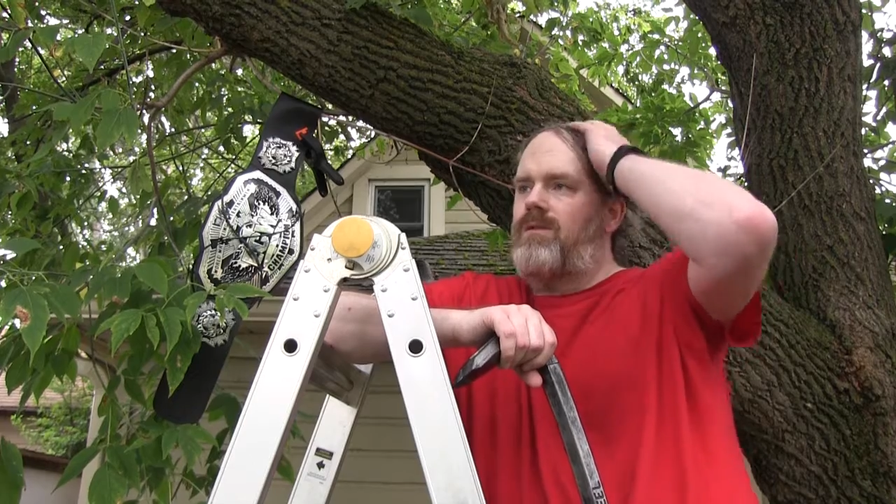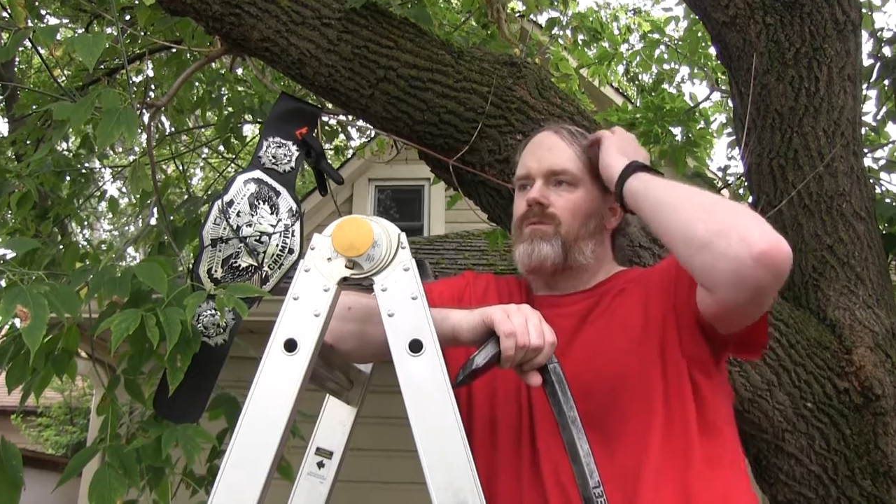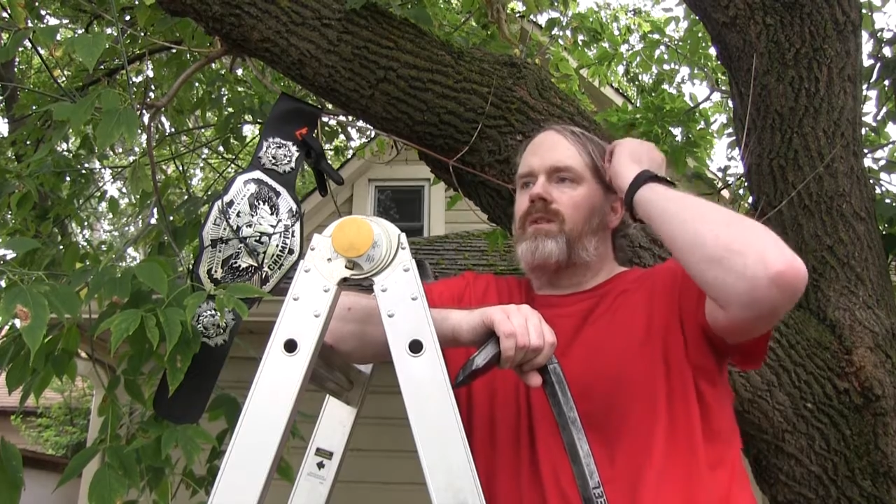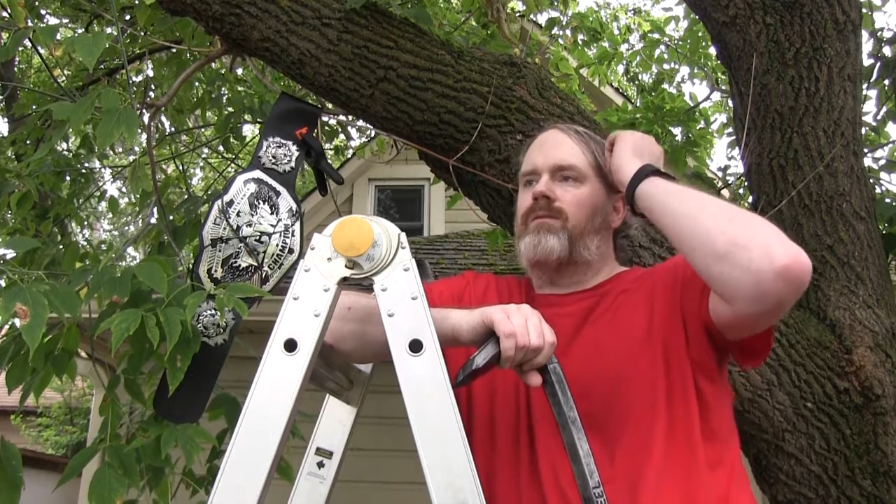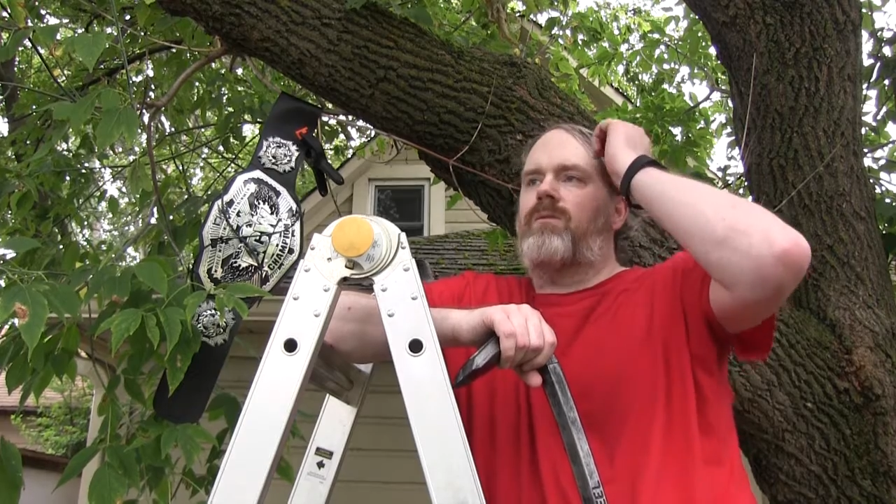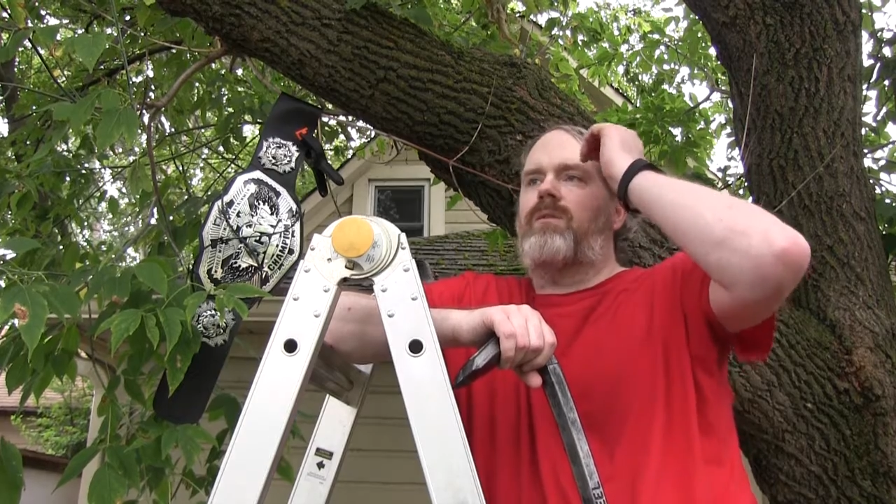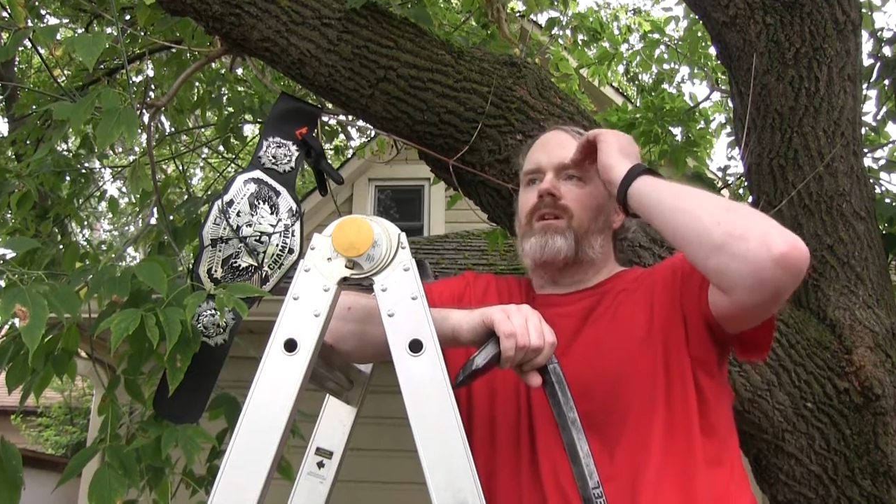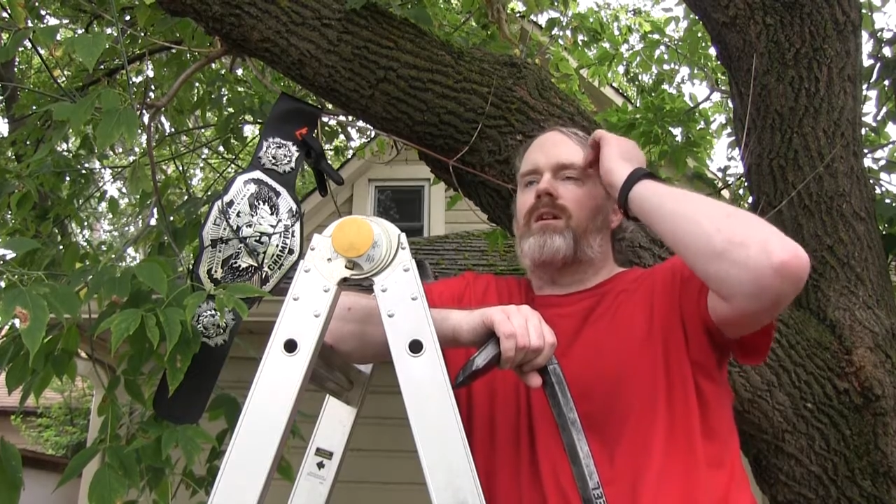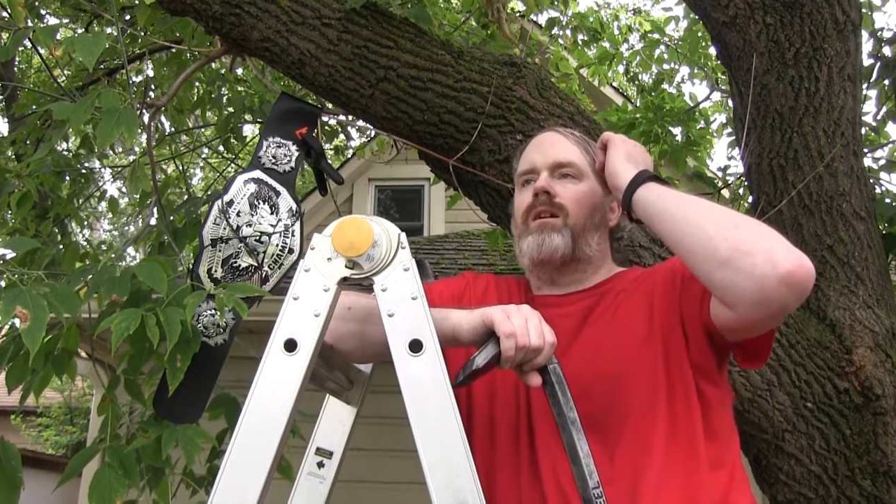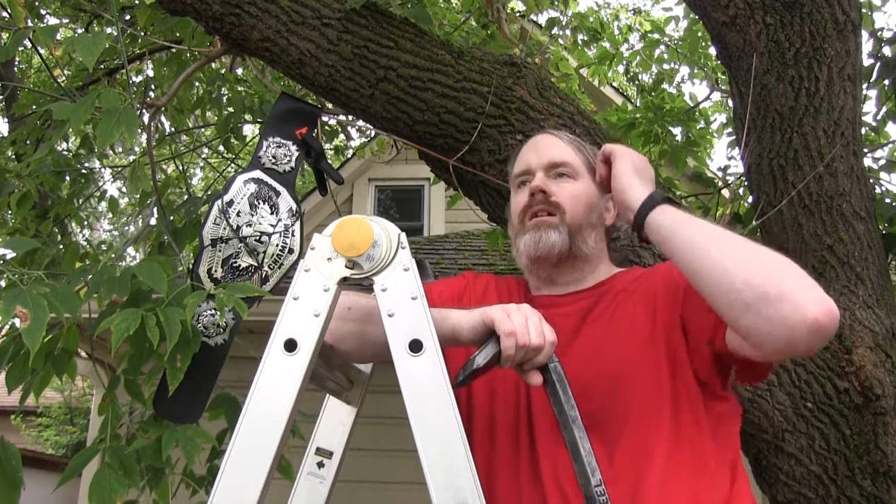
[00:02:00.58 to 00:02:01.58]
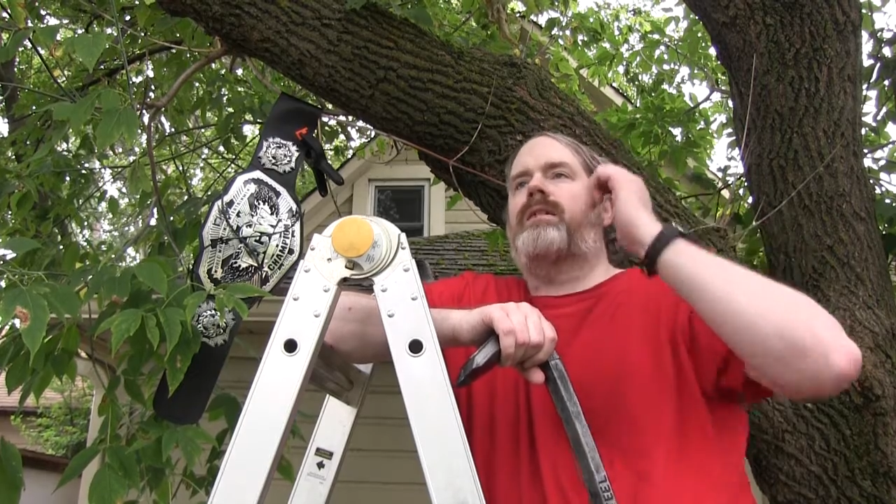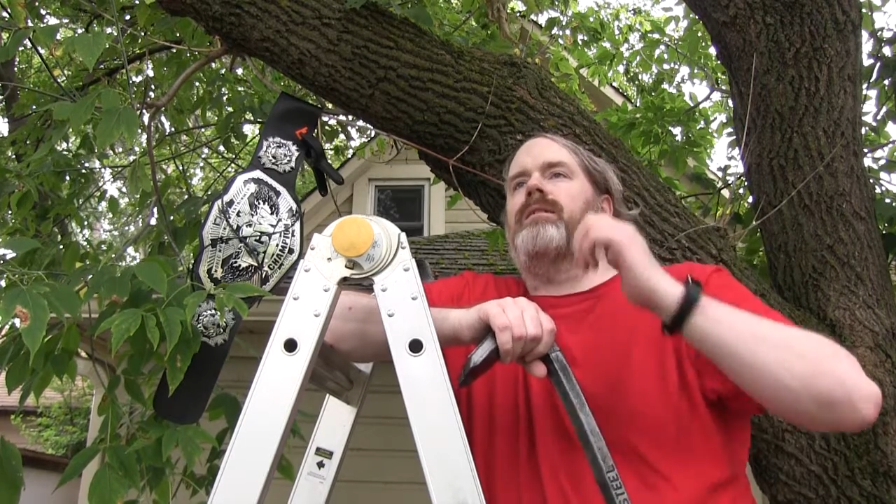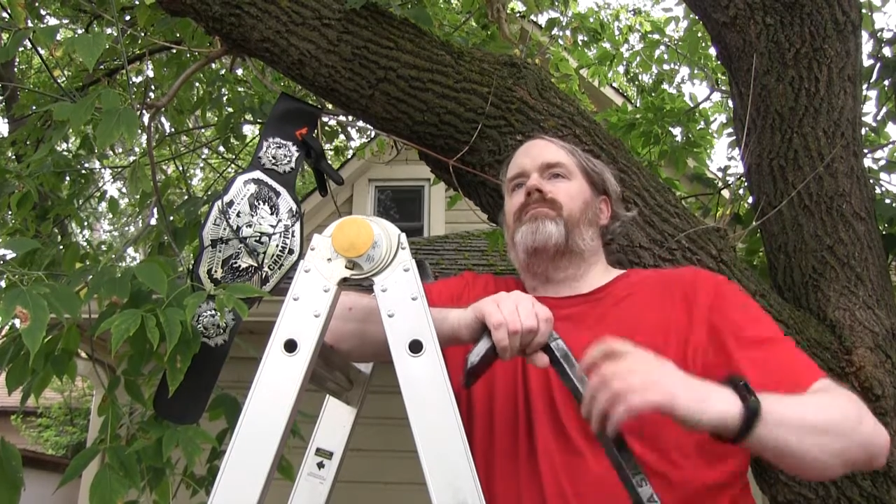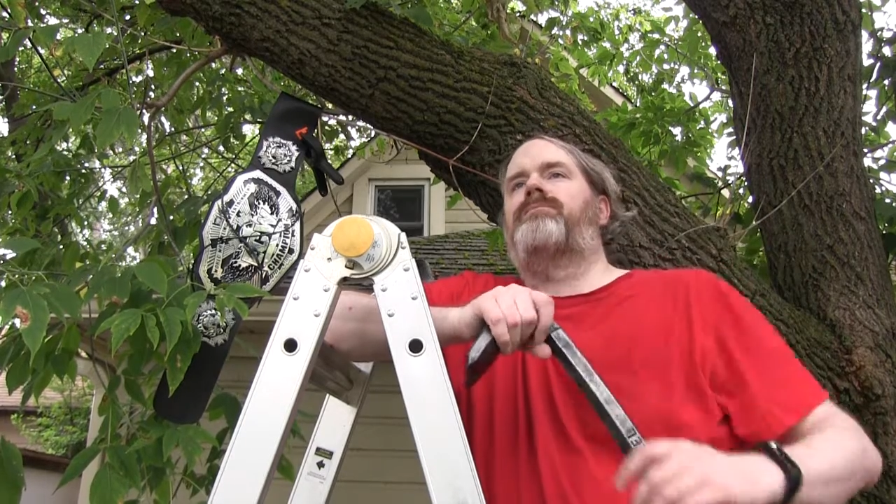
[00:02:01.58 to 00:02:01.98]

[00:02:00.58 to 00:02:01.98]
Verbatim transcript: whatever you want to call it,